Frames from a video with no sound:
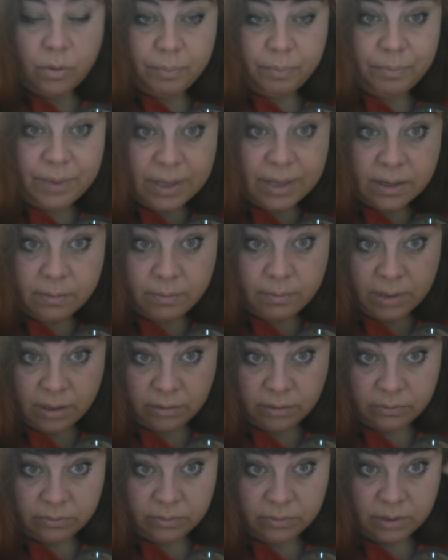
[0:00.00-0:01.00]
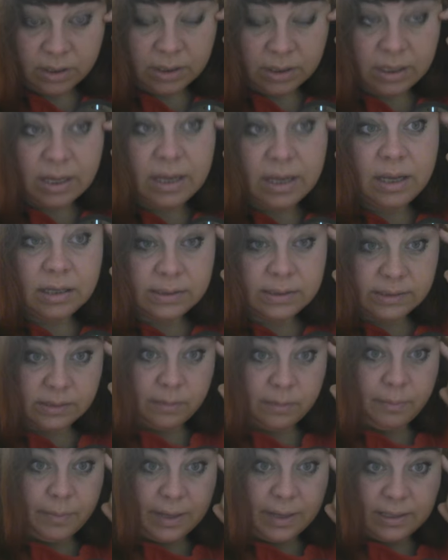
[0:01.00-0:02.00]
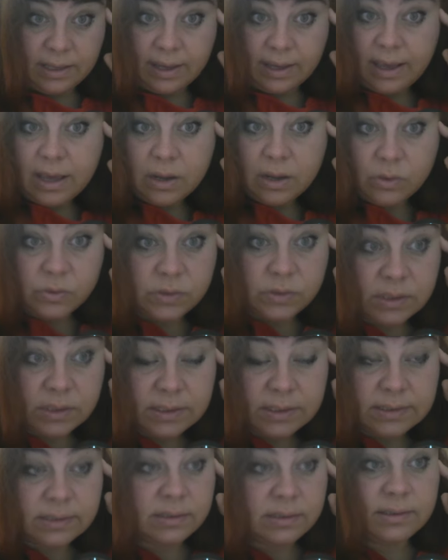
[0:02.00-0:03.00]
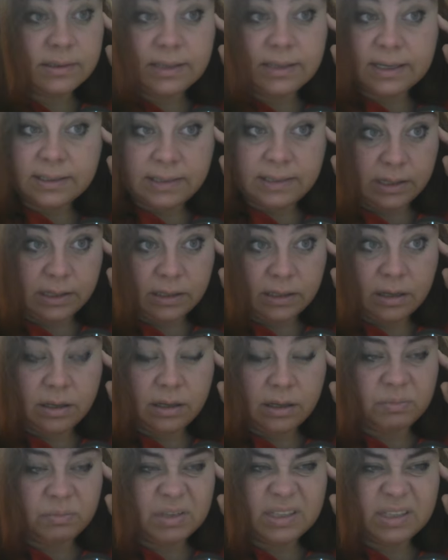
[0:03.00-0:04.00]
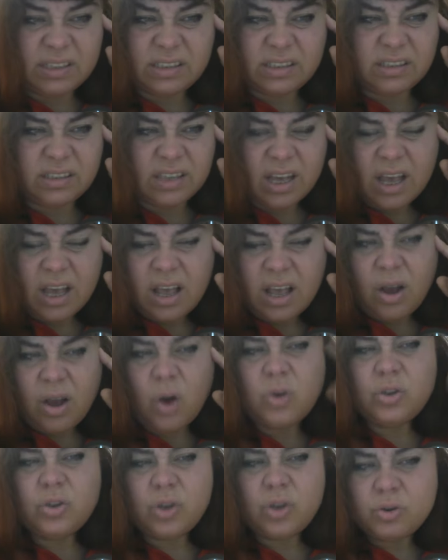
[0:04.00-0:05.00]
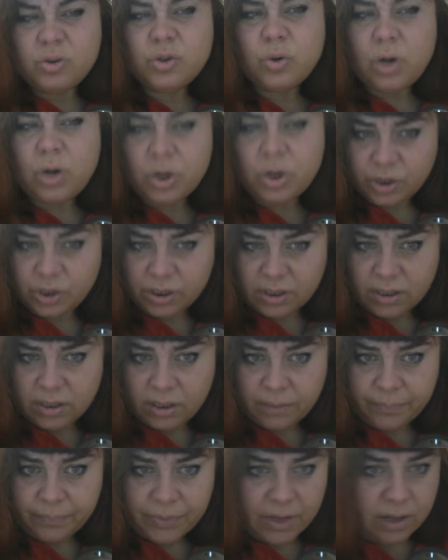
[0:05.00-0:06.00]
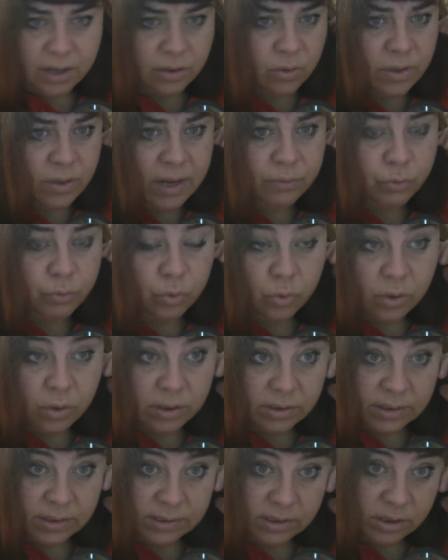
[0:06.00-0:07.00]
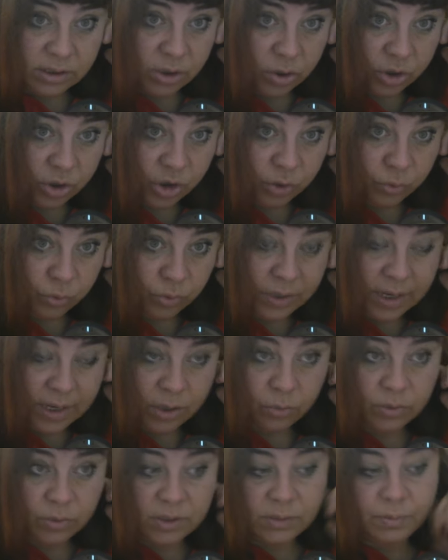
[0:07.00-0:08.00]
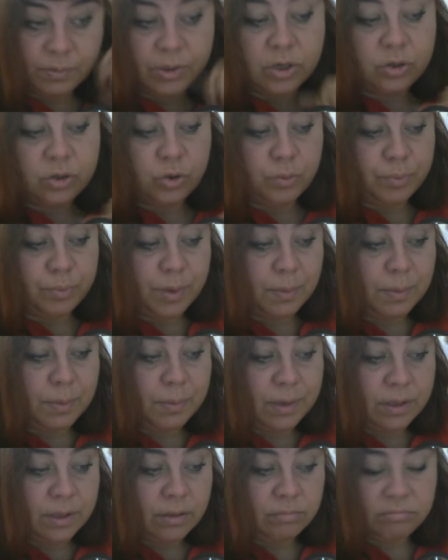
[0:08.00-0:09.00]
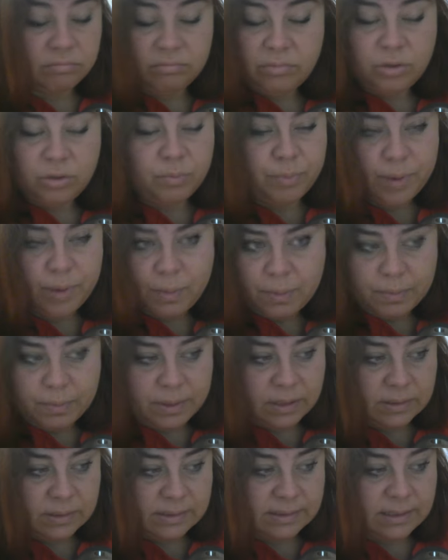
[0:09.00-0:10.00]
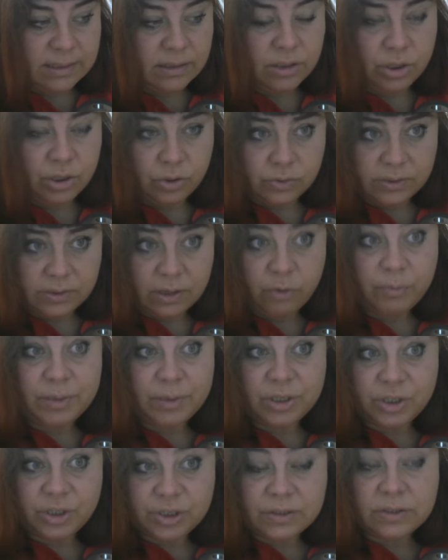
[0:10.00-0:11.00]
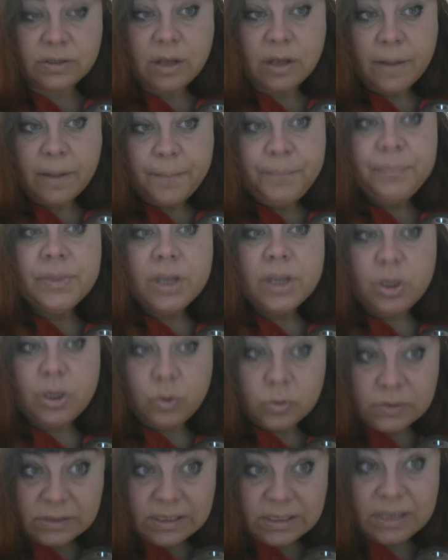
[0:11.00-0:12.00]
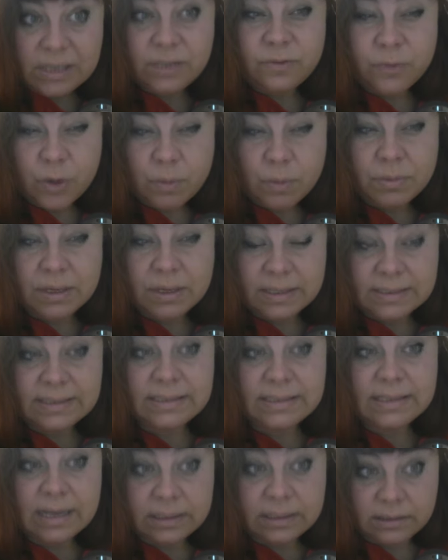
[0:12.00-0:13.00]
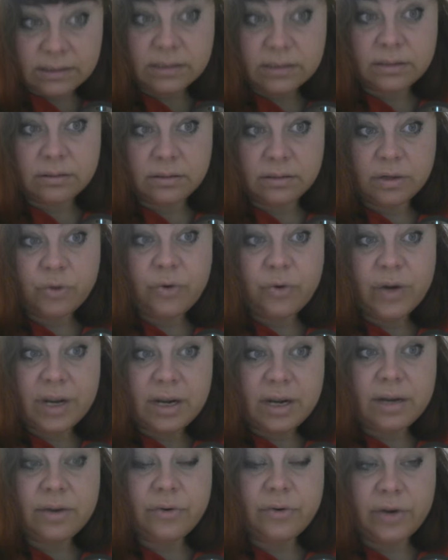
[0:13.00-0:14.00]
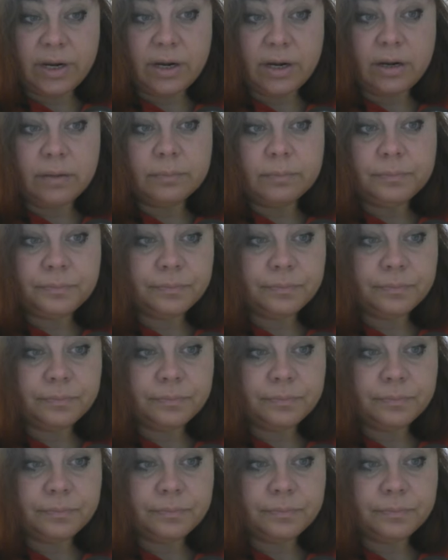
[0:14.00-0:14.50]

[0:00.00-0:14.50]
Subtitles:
pyramid. Somebody else is dictating him. This is also logically. I don't have to look at his astrology to tell you this, because you probably understand it yourself, but just you see it from his Saturn. Really, really.